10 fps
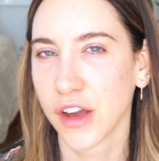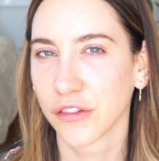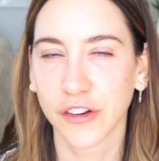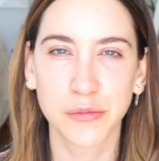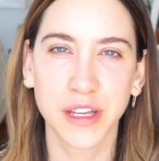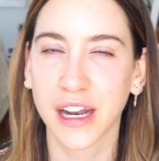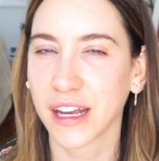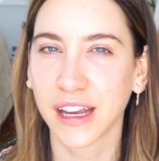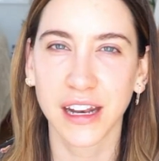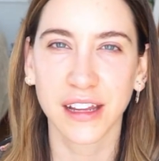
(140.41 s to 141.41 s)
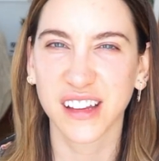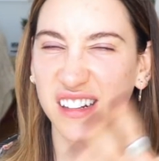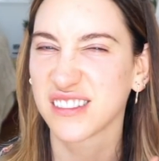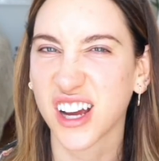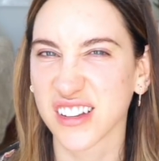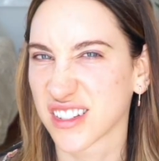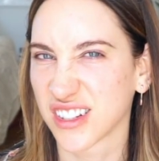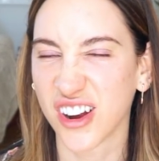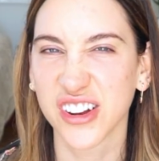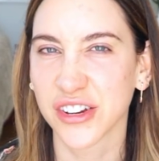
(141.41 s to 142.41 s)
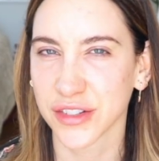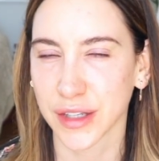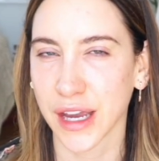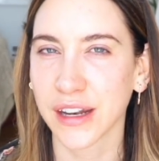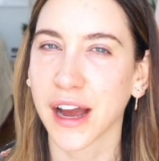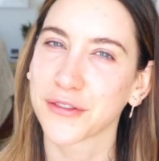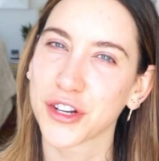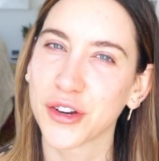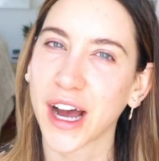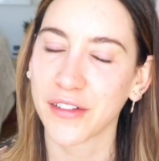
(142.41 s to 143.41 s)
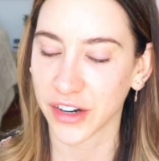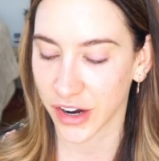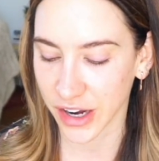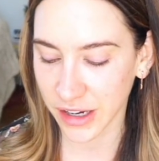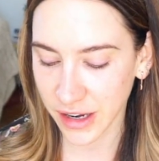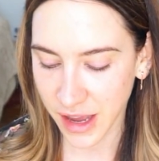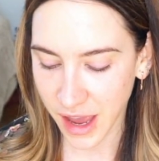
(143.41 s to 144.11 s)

from getting any like dust on your skin after you have it on.